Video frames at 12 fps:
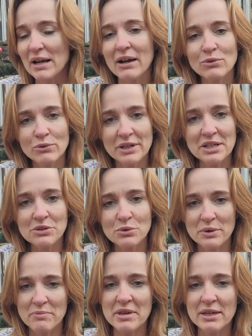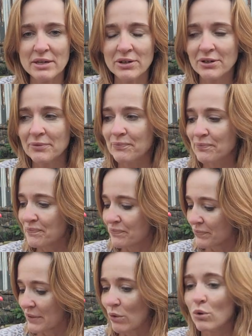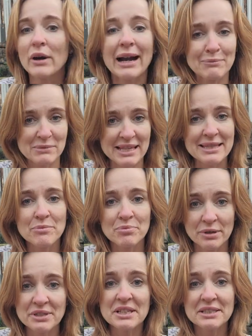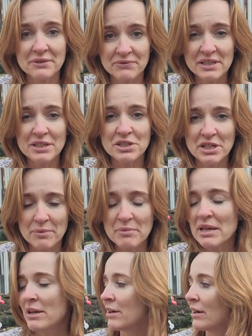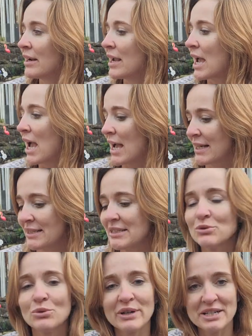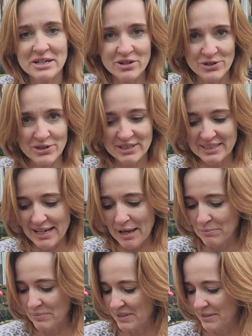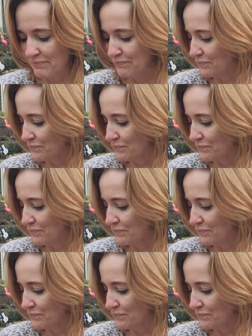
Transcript: I've already taught him here, or I'm in the process of teaching him here, and he's already learned steps.